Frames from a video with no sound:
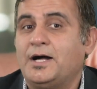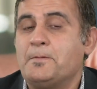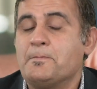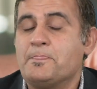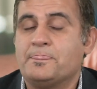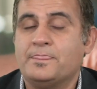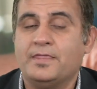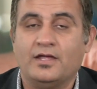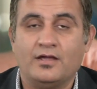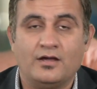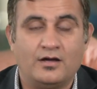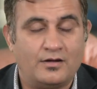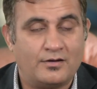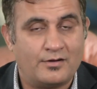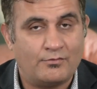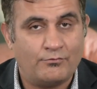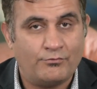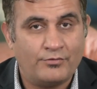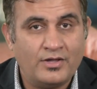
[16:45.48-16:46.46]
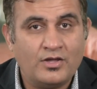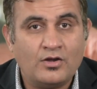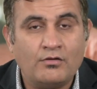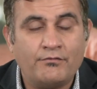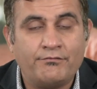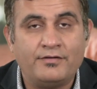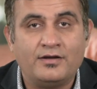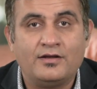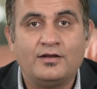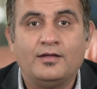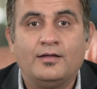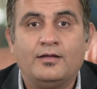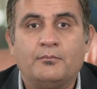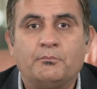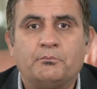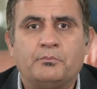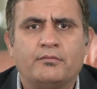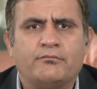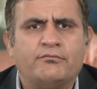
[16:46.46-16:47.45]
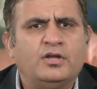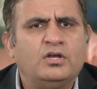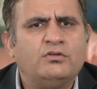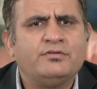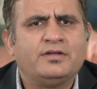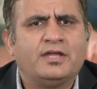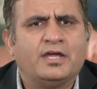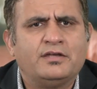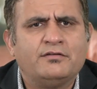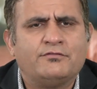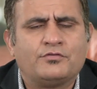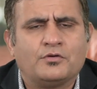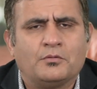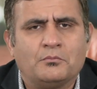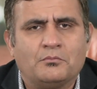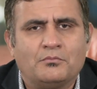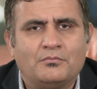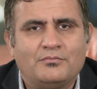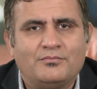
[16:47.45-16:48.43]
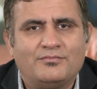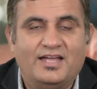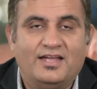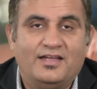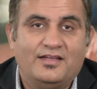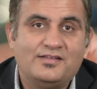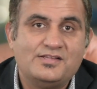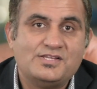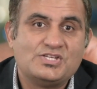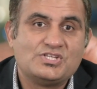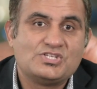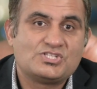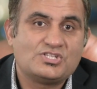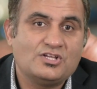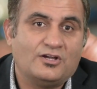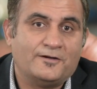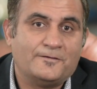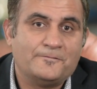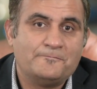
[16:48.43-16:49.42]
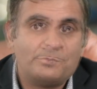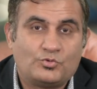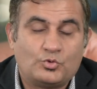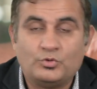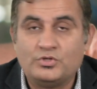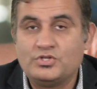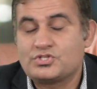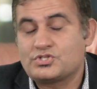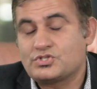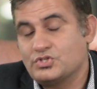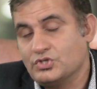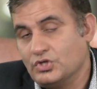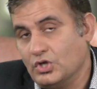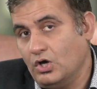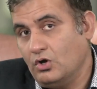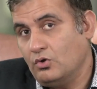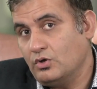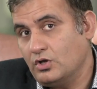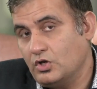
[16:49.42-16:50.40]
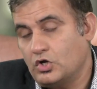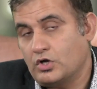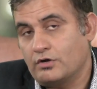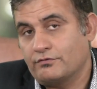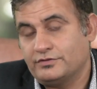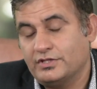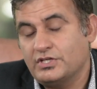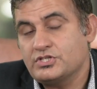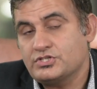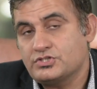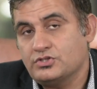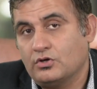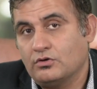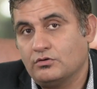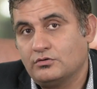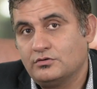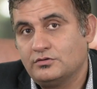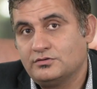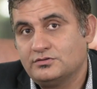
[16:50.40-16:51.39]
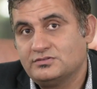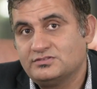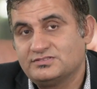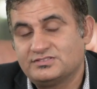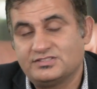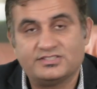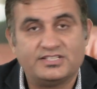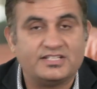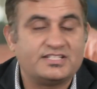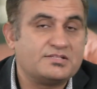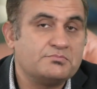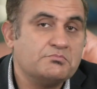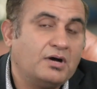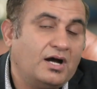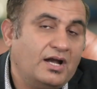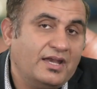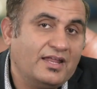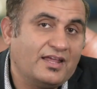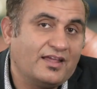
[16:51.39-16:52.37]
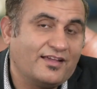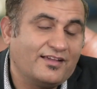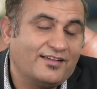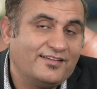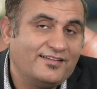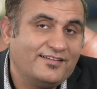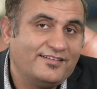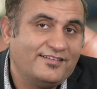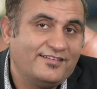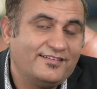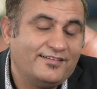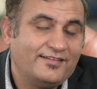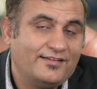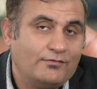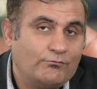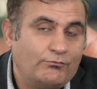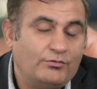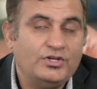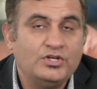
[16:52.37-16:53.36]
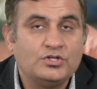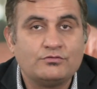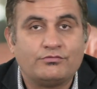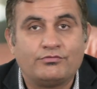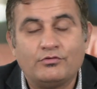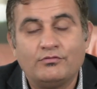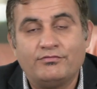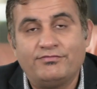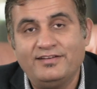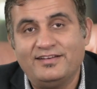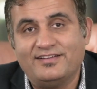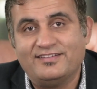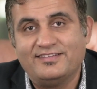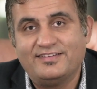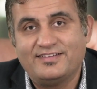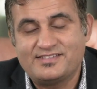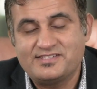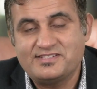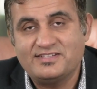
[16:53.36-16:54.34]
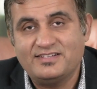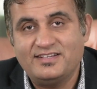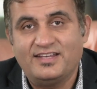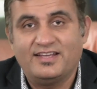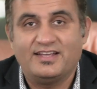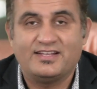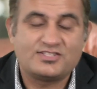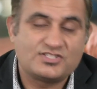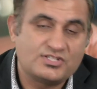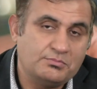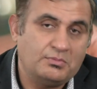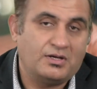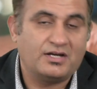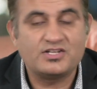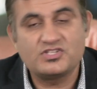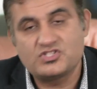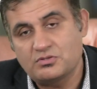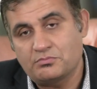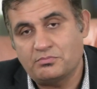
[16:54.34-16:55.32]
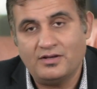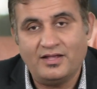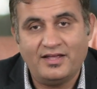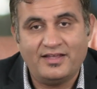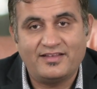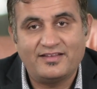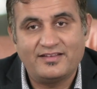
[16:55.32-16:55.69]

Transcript: They are aware of it, but where do we get it from? So tourists know a lot of things now, so they're demanding. We need to fulfill, isn't it? It's demand and supply.